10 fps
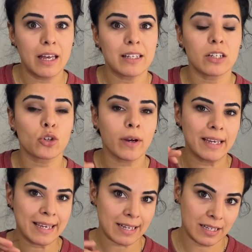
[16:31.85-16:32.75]
to try
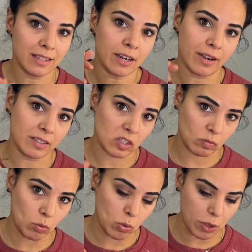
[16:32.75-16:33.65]
and get in there and
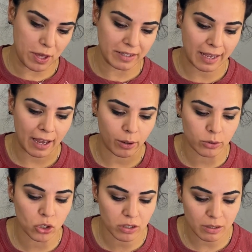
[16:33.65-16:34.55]
smooth things out
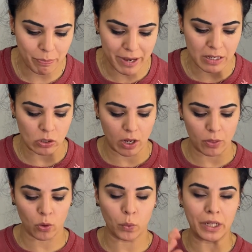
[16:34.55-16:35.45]
just based on
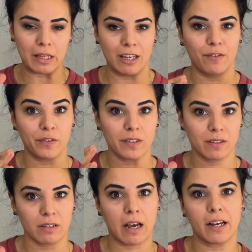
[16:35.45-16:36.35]
the relief
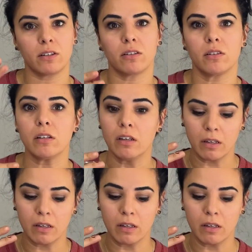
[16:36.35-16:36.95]
style